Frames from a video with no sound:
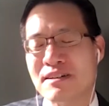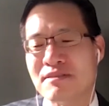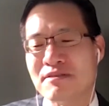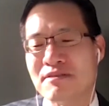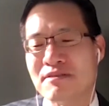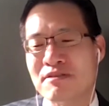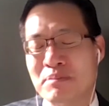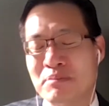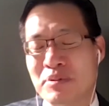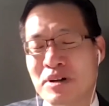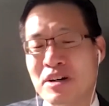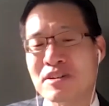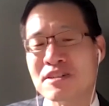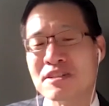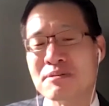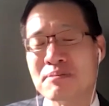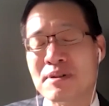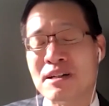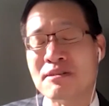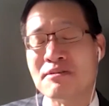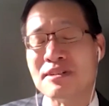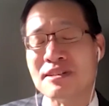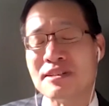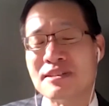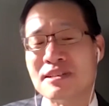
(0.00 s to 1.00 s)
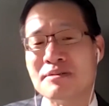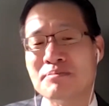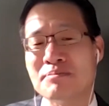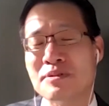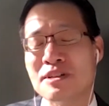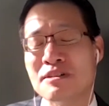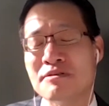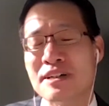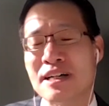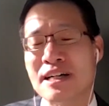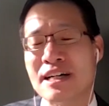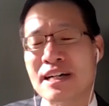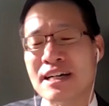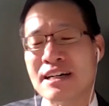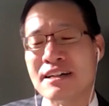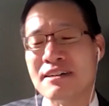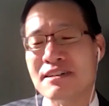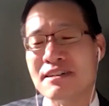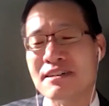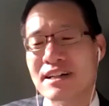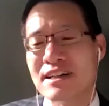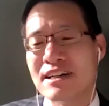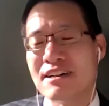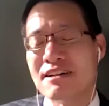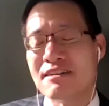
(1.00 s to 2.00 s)
rapprochement were to move ahead
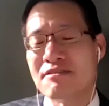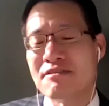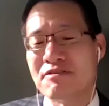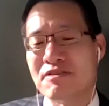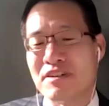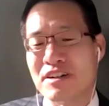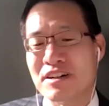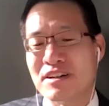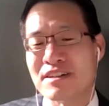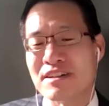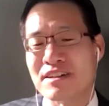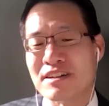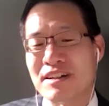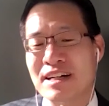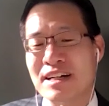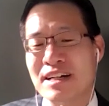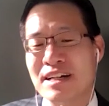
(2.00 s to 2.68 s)
further,